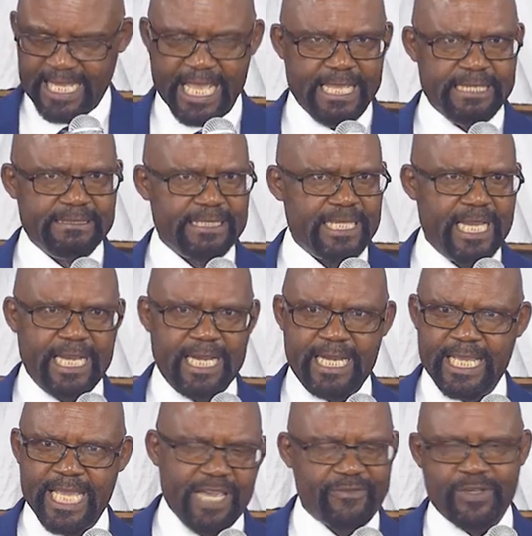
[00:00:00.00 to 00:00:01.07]
and
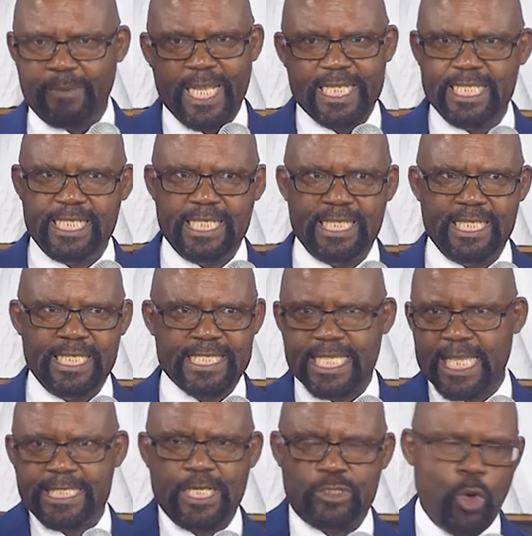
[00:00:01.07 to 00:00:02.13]
uh, everybody
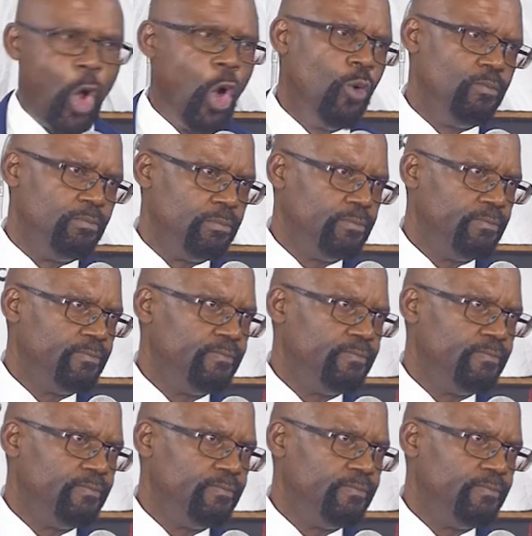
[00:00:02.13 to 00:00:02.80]
is headed home.